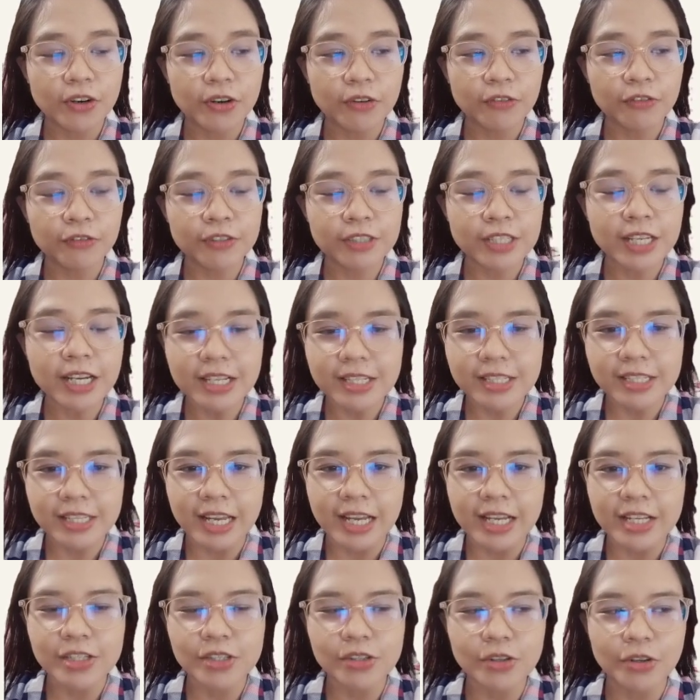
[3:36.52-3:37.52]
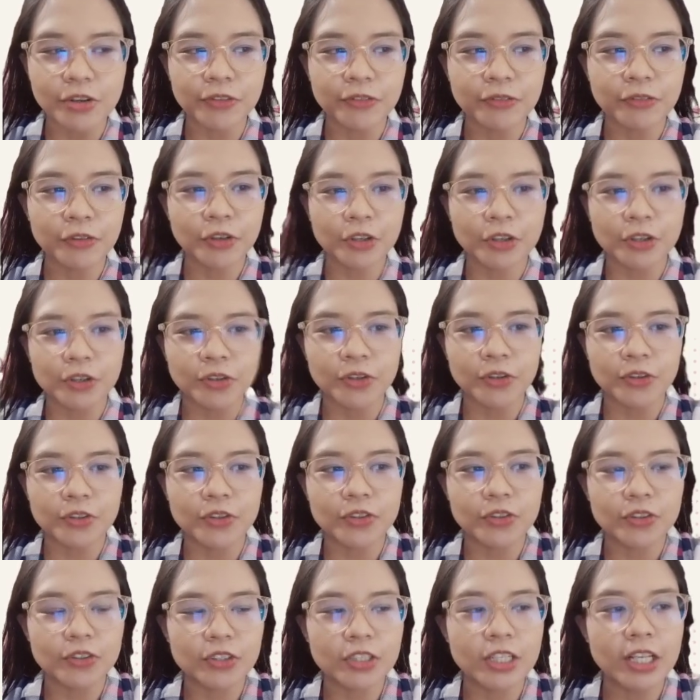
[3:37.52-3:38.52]
success or
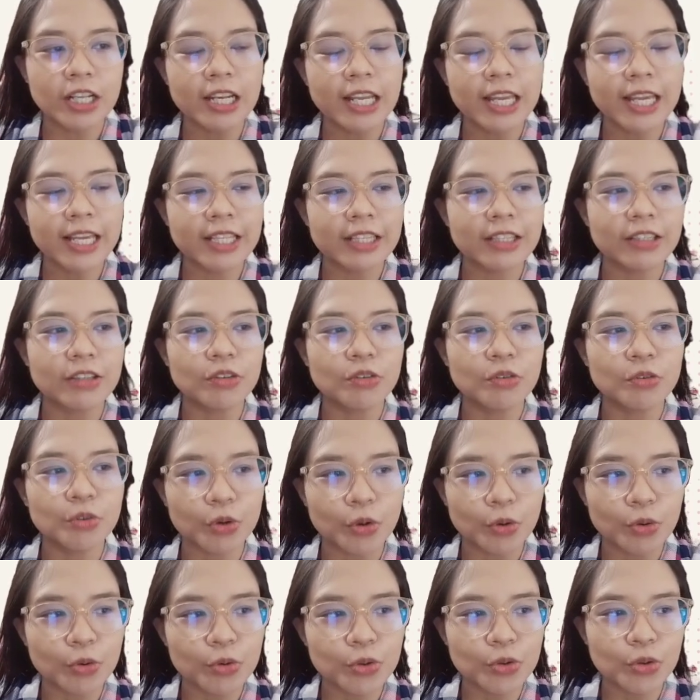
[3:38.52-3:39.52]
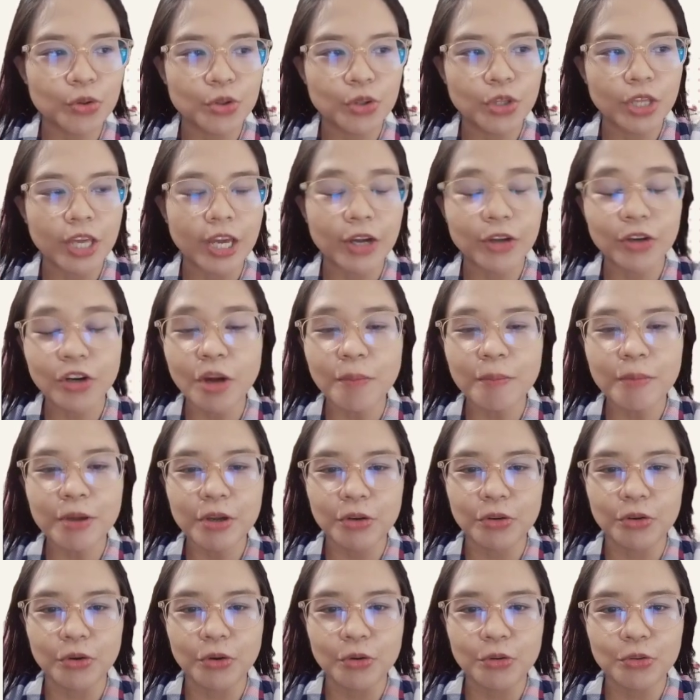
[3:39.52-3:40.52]
delayed growth, economic
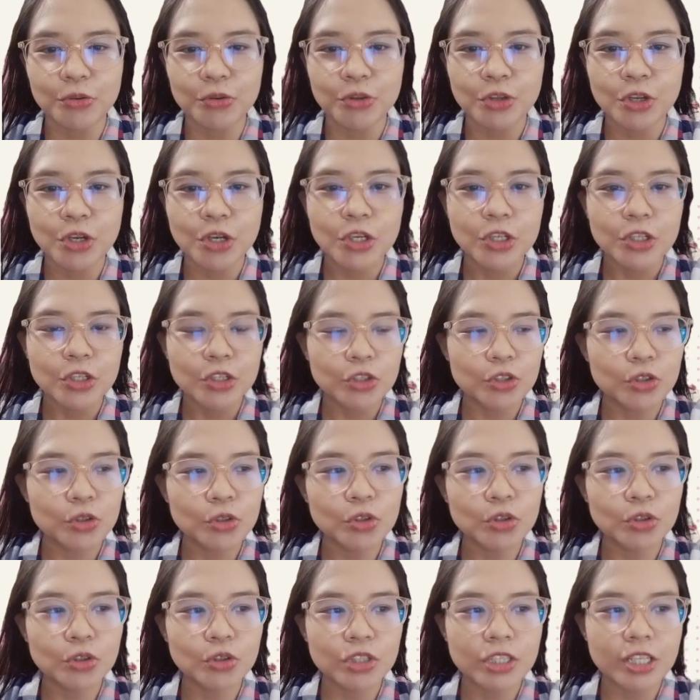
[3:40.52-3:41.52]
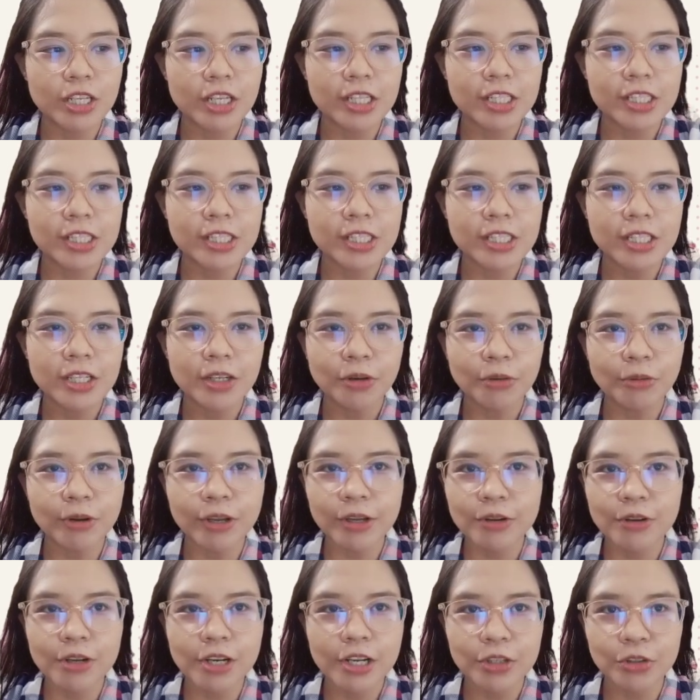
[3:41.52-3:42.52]
growth due to these
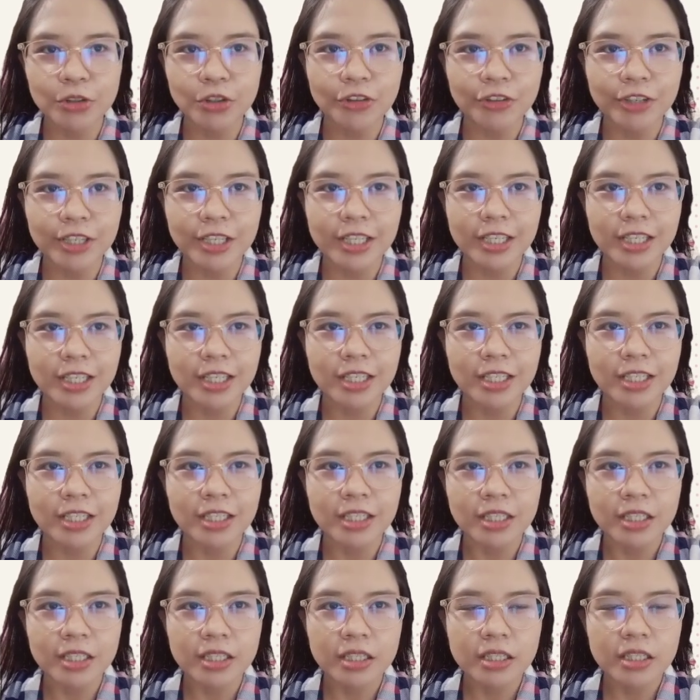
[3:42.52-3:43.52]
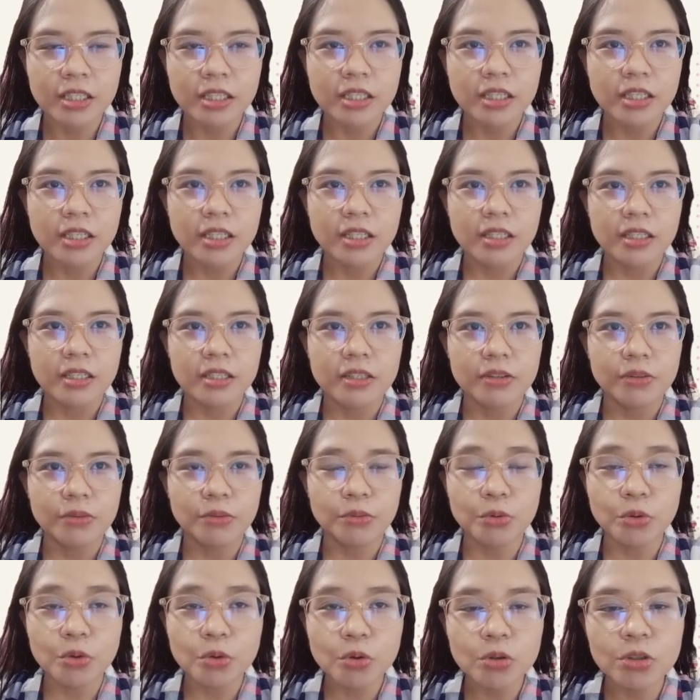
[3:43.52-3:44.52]
regulatory
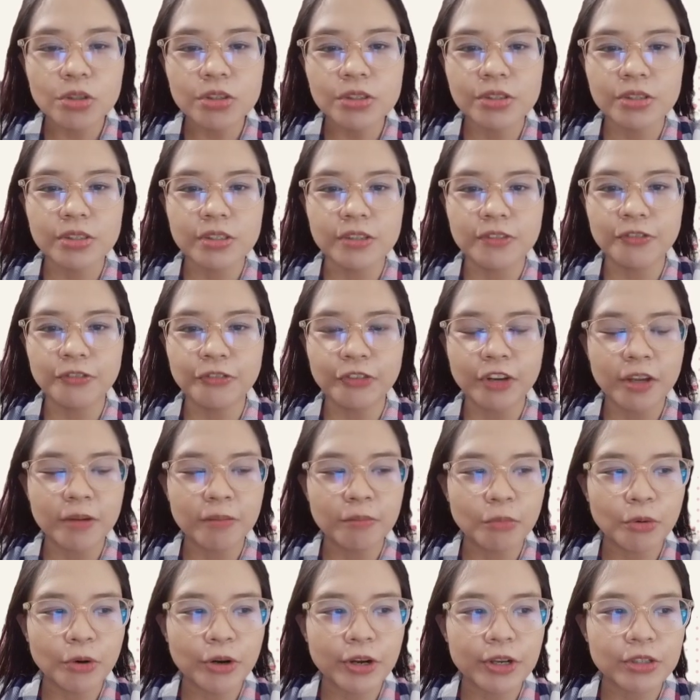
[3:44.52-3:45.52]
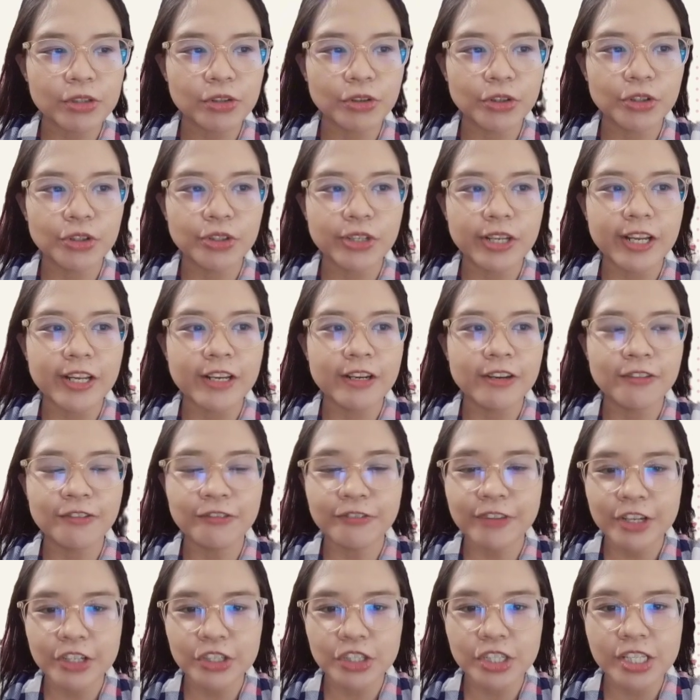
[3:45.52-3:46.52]
rules and frameworks or the
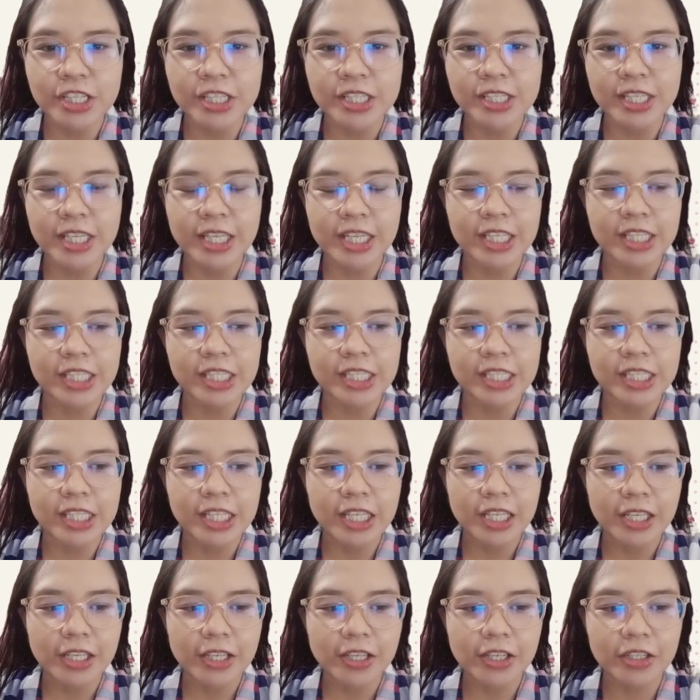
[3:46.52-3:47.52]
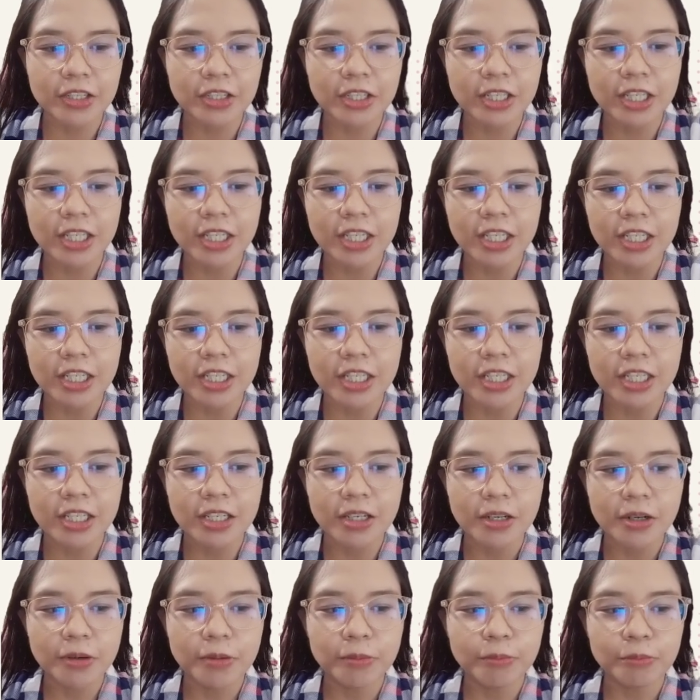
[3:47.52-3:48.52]
inefficiencies in the
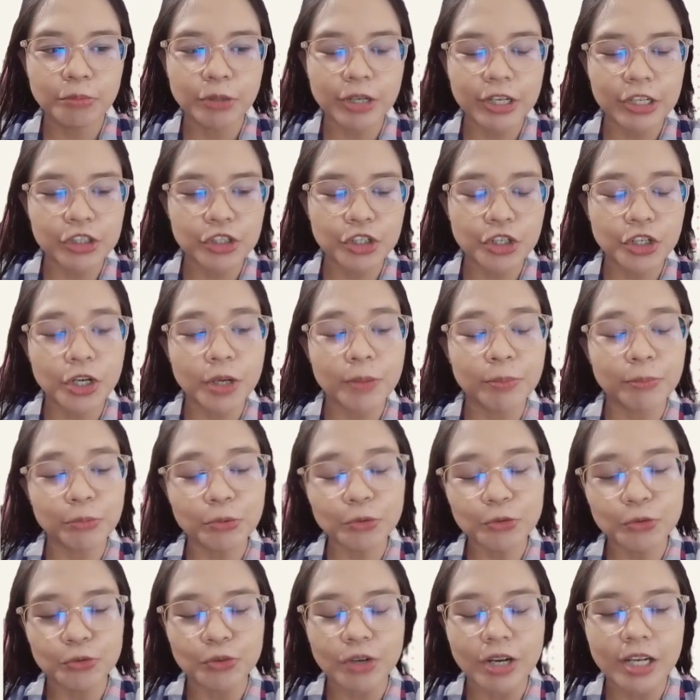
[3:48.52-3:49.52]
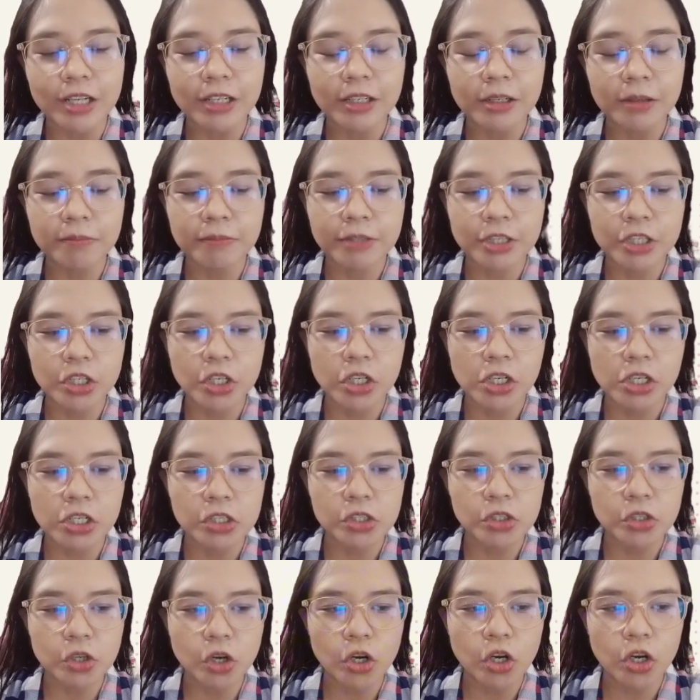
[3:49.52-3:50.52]
project approval
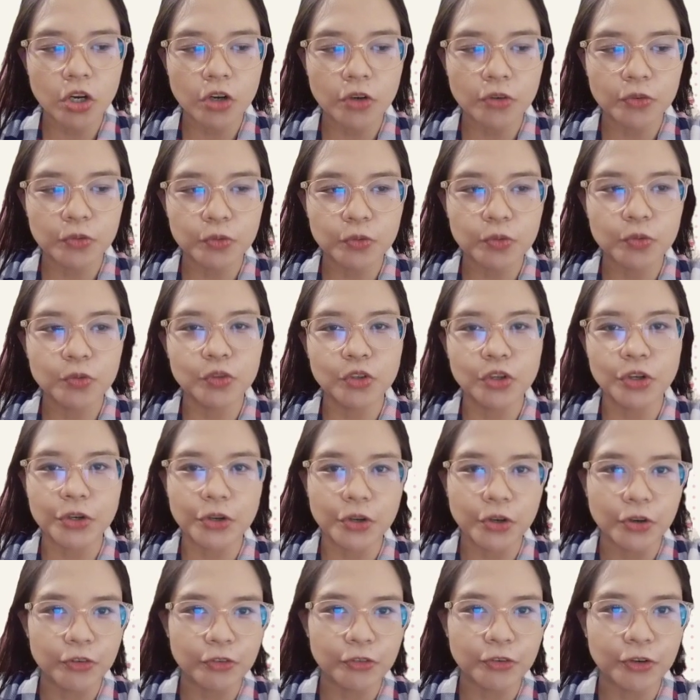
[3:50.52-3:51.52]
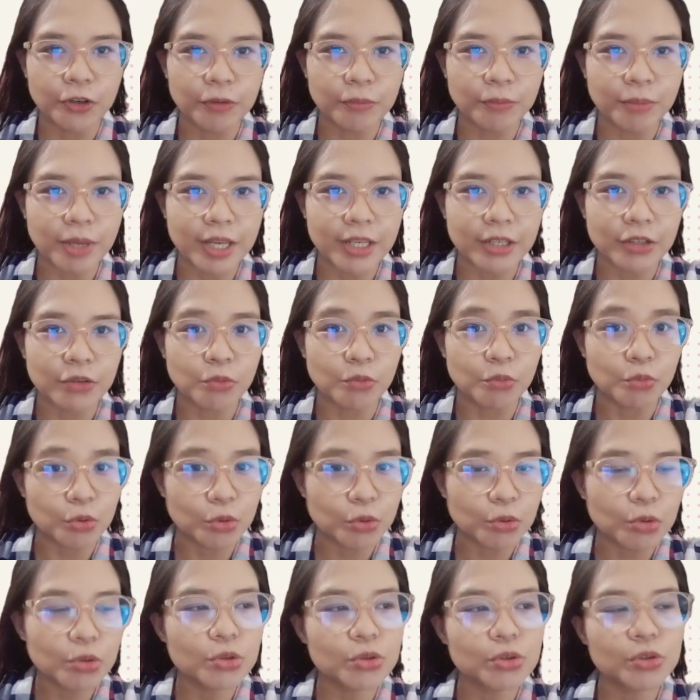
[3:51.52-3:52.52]
because of their government
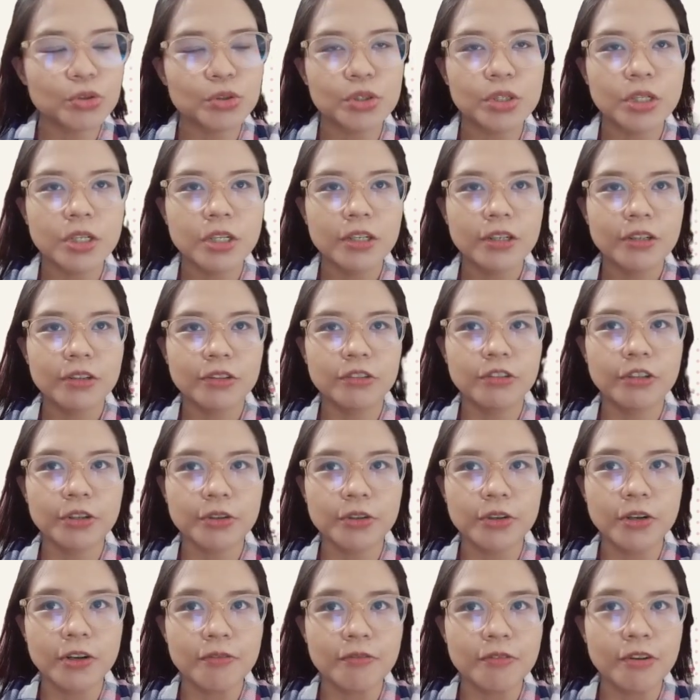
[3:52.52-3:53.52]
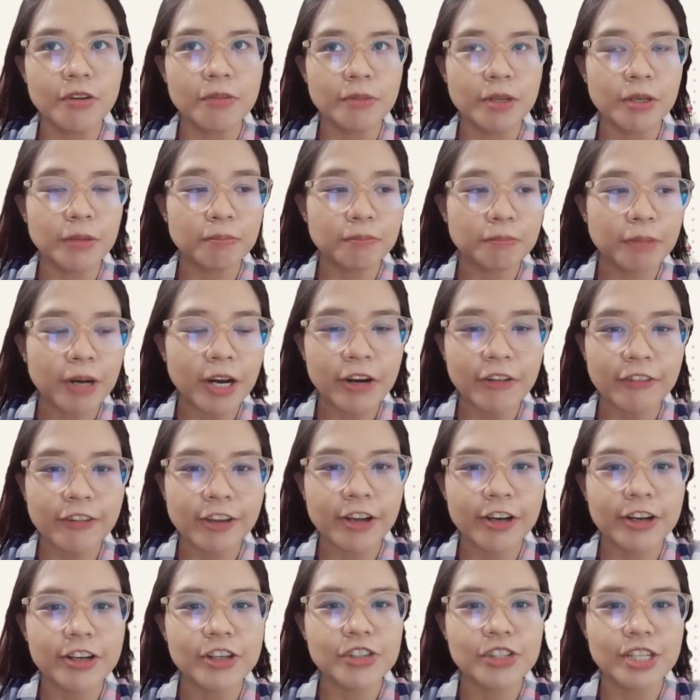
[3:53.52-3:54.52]
rules, their government
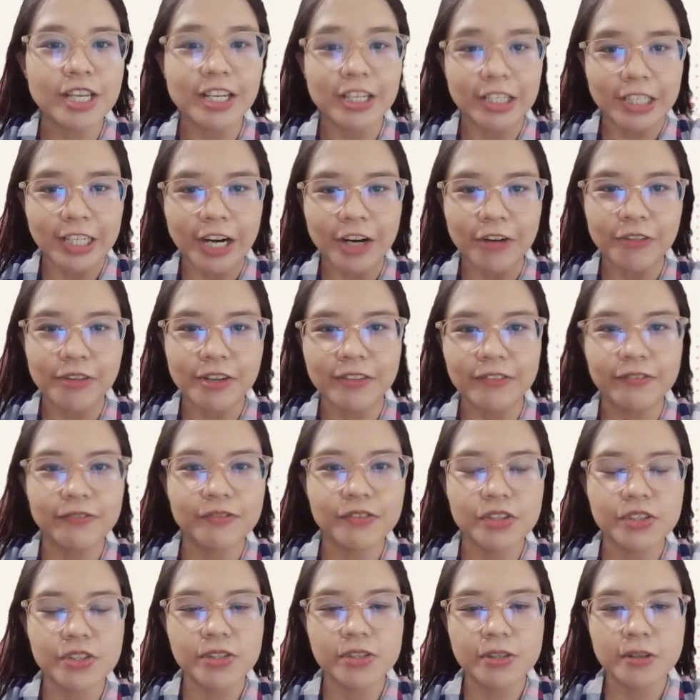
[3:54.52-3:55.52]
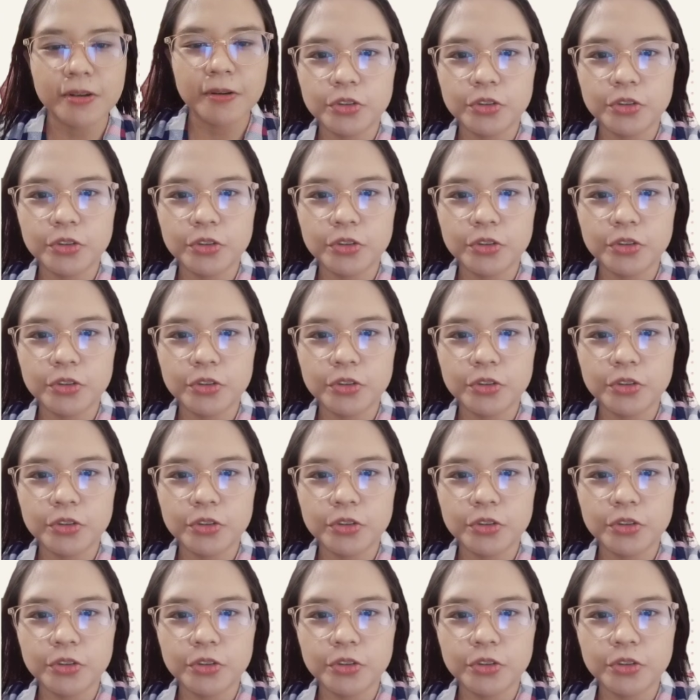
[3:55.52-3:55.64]
barriers and tariffs.